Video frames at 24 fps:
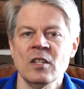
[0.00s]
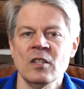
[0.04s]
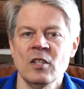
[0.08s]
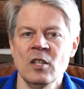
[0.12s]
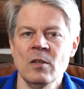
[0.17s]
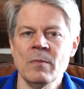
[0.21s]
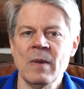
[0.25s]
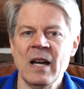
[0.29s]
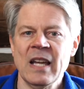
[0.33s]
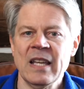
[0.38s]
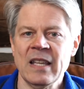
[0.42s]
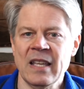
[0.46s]

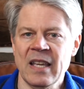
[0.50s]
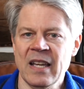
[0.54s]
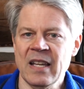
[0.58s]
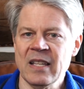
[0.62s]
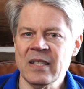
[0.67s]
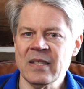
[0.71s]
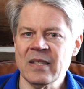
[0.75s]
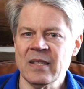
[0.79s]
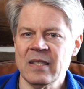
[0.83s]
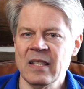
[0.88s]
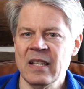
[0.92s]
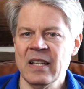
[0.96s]
You might
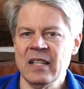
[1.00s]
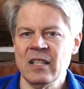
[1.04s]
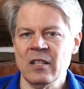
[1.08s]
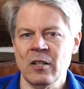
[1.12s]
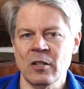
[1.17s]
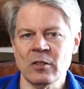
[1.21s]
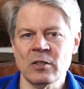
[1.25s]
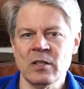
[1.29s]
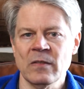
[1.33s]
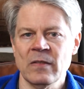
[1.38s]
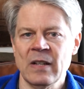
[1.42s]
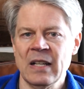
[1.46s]
guess that
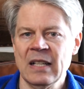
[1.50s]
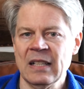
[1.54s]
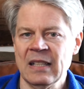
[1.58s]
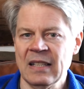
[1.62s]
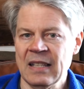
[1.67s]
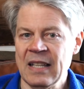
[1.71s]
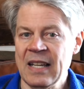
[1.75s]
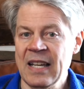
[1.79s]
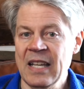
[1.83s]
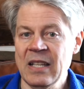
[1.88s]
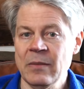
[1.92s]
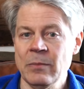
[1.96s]
ultraviolet
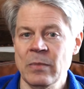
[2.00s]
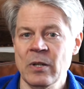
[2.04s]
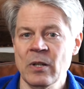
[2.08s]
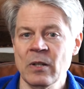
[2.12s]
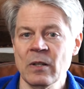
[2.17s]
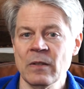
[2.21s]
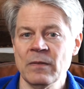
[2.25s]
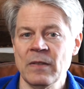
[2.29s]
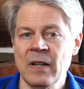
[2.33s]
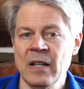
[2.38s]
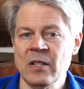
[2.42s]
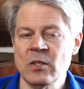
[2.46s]
light
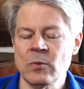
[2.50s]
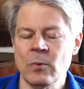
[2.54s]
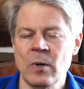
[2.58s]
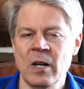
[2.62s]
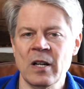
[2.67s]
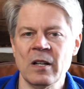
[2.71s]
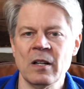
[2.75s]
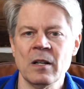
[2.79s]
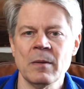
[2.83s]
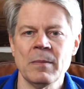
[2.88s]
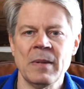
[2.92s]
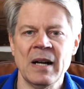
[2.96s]
purifies
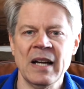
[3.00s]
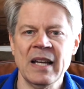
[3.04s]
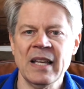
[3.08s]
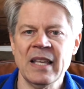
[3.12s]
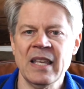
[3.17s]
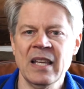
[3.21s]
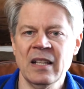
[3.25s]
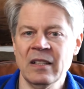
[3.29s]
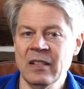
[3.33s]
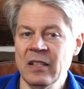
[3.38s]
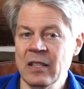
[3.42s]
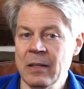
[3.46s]
water by
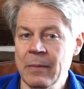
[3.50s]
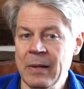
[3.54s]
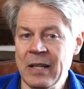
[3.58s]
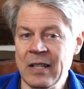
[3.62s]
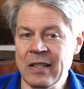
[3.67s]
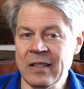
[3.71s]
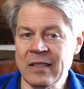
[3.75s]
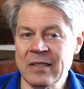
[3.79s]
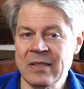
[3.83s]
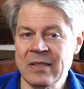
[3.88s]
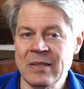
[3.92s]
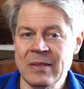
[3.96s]
killing the
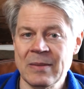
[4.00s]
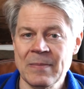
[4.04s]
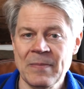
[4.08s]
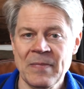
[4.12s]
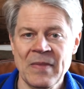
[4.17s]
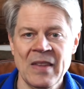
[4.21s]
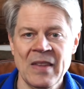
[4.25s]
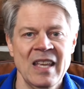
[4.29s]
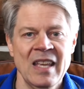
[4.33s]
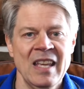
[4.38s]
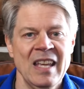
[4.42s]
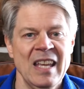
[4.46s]
bugs.
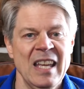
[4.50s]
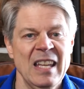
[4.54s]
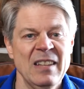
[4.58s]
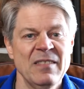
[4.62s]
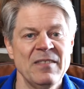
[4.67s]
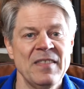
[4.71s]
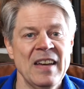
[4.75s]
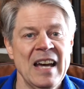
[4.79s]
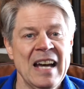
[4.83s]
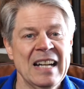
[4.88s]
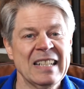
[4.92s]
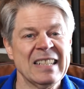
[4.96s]
In
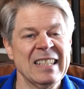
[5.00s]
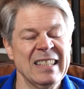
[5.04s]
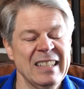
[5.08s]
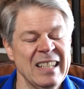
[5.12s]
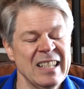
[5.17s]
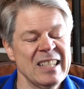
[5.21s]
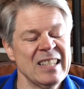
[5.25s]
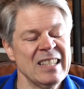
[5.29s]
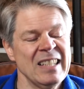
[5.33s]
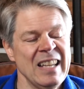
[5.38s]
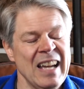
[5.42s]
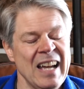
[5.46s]
fact, it
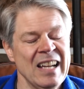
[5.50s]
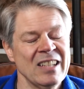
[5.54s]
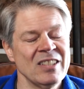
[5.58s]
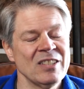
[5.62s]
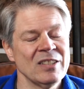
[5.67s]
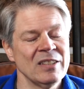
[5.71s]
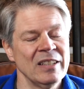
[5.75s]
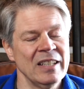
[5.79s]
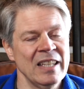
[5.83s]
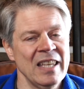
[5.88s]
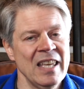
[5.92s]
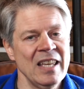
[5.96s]
doesn't
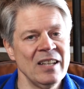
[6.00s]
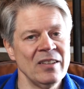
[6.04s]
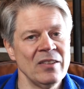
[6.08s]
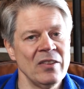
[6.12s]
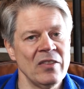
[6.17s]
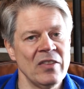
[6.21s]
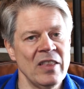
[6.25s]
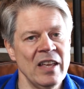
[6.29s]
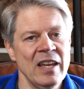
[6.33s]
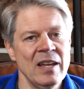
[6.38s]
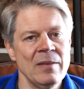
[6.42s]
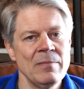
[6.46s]
actually kill
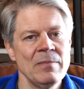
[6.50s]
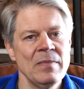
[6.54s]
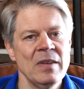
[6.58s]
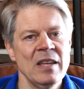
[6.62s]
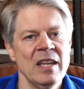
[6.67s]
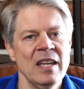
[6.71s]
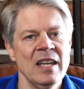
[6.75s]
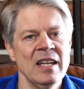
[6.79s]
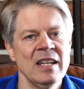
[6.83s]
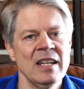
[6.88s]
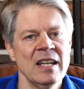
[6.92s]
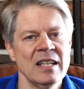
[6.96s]
them,
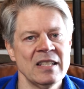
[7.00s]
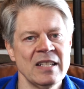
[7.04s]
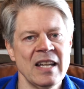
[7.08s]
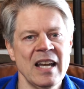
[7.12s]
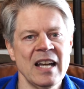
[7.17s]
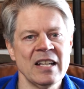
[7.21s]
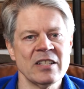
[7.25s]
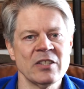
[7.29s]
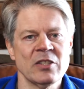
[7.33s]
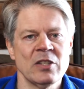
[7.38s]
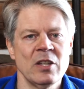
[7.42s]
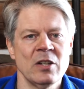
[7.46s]
it
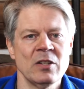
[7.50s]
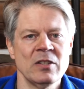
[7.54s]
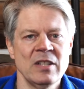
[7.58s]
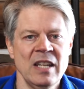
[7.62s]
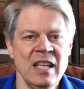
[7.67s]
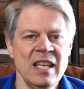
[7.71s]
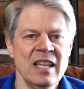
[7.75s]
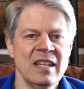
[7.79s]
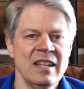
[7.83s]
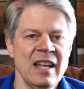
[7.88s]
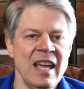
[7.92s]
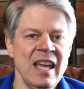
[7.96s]
attacks their
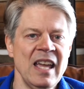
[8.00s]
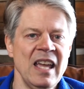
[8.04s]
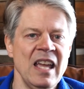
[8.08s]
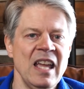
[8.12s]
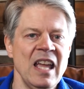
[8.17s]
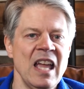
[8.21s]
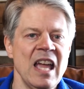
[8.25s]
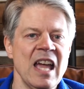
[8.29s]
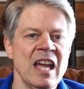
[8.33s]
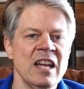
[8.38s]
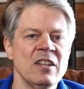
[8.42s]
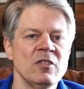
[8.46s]

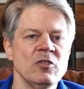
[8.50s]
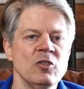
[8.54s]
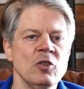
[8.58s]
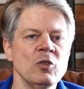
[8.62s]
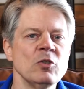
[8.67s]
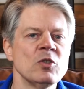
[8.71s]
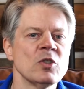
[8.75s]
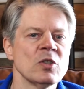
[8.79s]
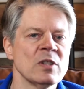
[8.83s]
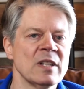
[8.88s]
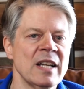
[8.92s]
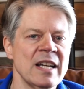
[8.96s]
DNA and
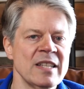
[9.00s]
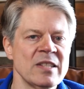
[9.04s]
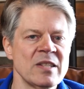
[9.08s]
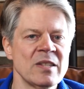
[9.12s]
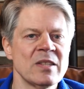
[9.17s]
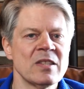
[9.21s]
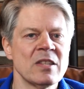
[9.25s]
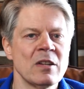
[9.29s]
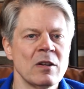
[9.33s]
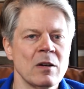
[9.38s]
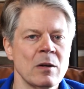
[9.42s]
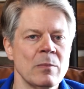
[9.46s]

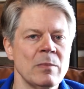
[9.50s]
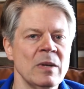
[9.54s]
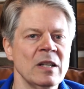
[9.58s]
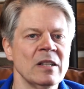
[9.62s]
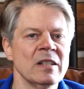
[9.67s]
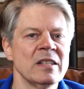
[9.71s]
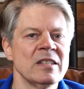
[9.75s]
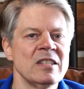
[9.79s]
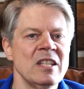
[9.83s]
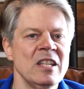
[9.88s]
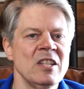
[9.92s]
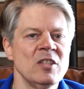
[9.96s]
neutralizes their
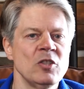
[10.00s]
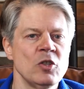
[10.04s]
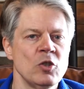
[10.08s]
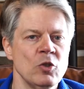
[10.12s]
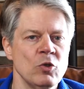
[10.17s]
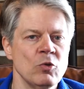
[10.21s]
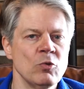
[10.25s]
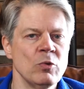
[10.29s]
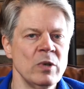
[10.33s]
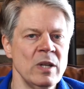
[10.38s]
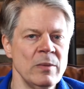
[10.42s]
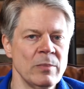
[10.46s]
ability to
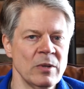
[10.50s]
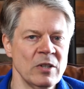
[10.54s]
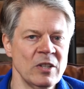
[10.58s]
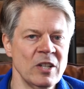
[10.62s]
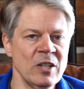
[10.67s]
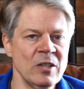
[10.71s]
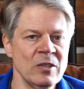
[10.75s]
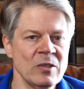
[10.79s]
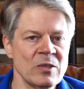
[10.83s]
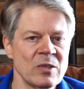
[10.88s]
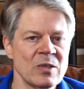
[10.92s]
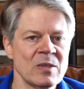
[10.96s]

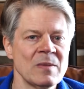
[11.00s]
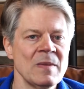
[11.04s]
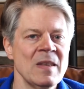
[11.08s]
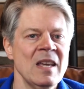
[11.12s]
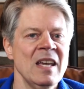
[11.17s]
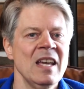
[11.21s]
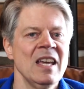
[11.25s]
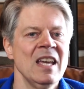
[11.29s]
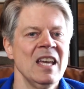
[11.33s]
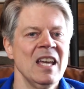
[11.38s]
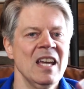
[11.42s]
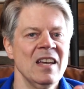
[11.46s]
reproduce.
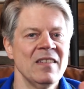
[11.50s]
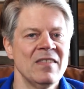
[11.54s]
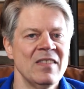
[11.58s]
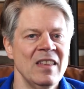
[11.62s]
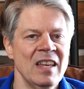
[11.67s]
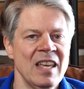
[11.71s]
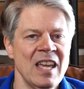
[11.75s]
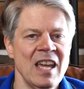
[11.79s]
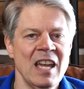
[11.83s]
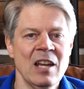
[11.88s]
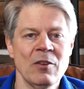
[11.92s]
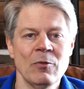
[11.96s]
If they
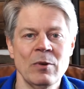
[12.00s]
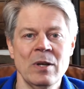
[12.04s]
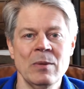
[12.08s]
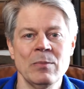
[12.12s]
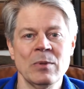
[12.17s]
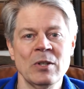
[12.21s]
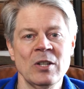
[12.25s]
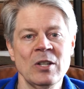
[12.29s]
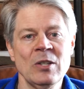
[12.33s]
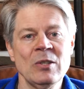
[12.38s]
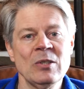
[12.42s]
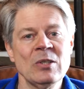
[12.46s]
can't
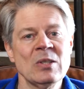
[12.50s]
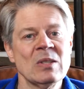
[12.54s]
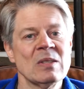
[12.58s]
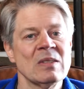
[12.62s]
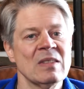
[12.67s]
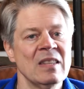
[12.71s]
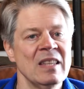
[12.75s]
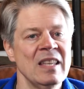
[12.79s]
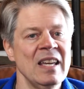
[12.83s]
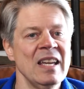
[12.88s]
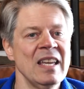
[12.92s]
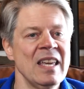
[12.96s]
reproduce,
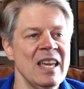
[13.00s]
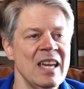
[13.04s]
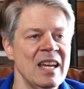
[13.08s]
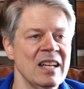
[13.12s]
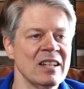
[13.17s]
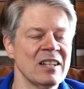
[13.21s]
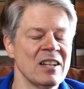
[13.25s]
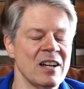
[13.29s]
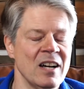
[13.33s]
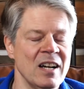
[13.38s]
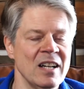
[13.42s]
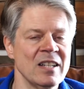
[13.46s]
they
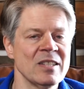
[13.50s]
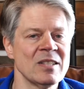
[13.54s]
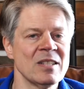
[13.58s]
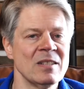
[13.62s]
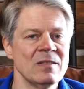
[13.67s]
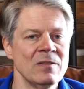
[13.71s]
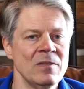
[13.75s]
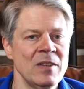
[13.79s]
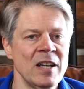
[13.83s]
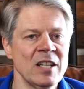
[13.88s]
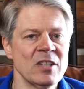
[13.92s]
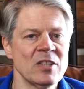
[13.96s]
can't cause
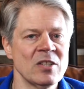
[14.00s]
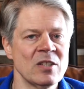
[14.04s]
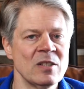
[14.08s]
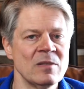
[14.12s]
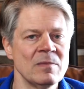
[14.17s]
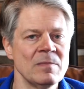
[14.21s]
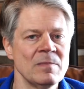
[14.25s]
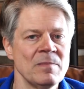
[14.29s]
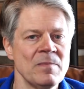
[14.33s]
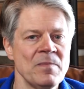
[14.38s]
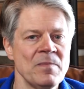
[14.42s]
infection.